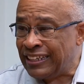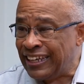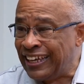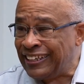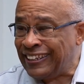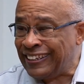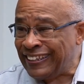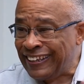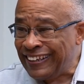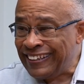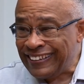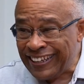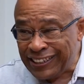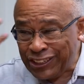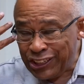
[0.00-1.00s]
that
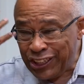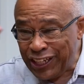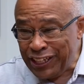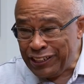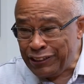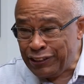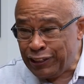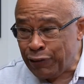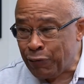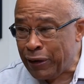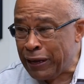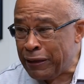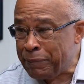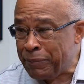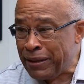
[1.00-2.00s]
changed the
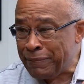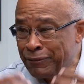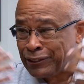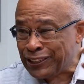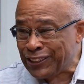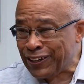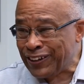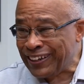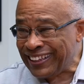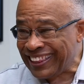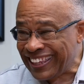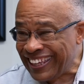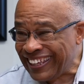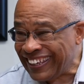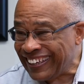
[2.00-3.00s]
way people
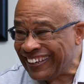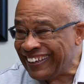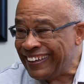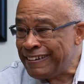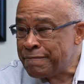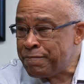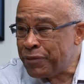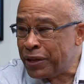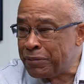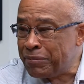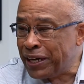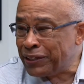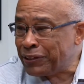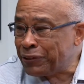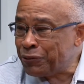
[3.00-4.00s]
started thinking
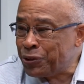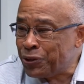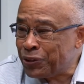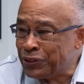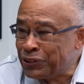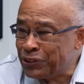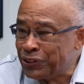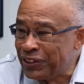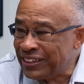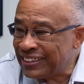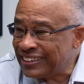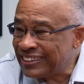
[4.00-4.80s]
about the war on drugs.